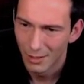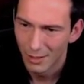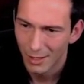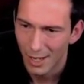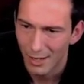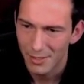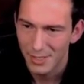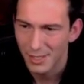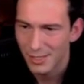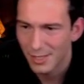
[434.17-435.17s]
I always
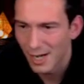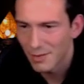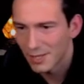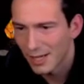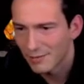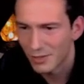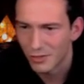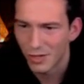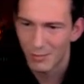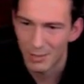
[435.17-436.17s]
get scared when they have to
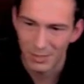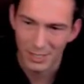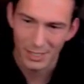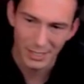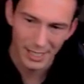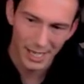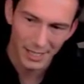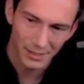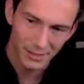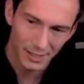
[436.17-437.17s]
draw my blood. Yeah,
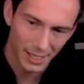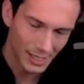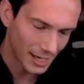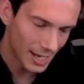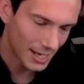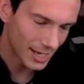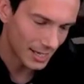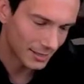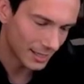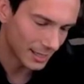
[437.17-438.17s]
dude, I
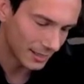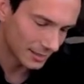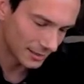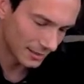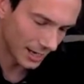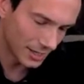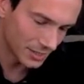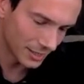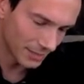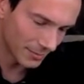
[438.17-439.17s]
hate that. I used
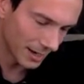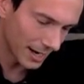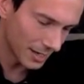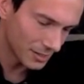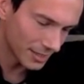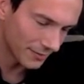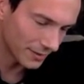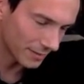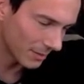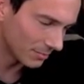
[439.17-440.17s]
to have to
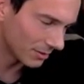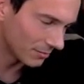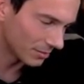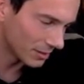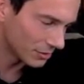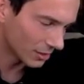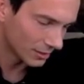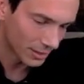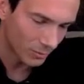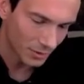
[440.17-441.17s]
get my blood drawn
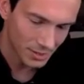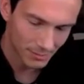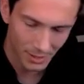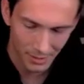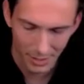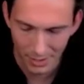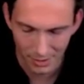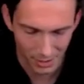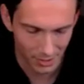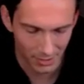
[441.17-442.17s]
like once a month, and
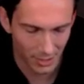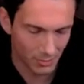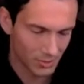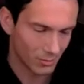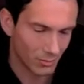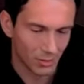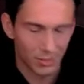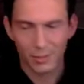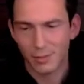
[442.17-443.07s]
it was the worst.